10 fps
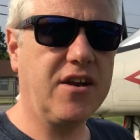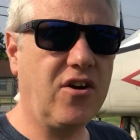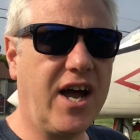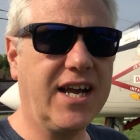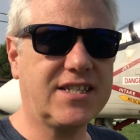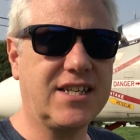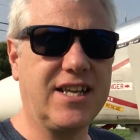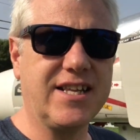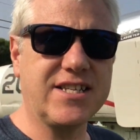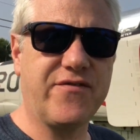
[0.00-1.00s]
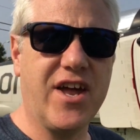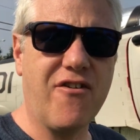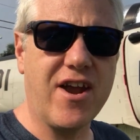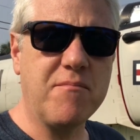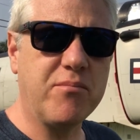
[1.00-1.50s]
Not actually this
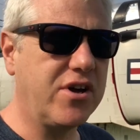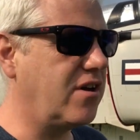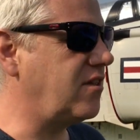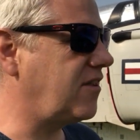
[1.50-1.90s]
variant, but